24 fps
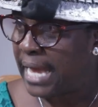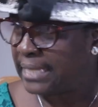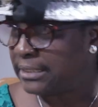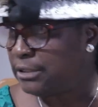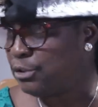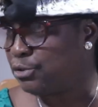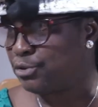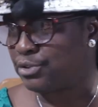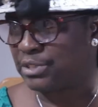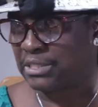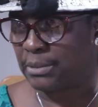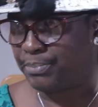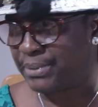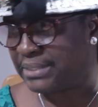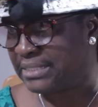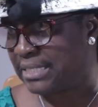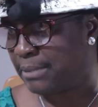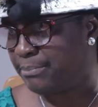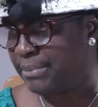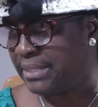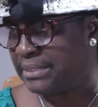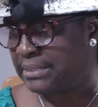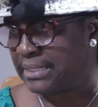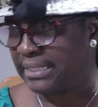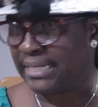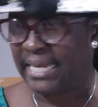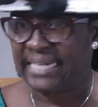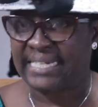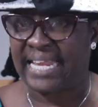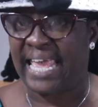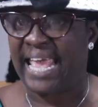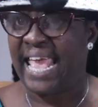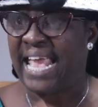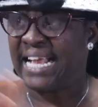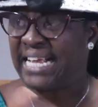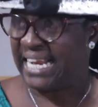I think you separate a bit,
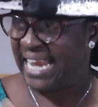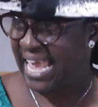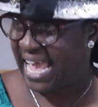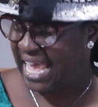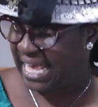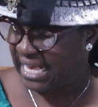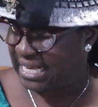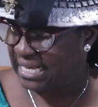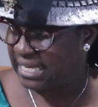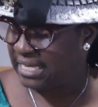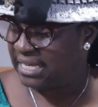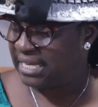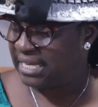let the air clear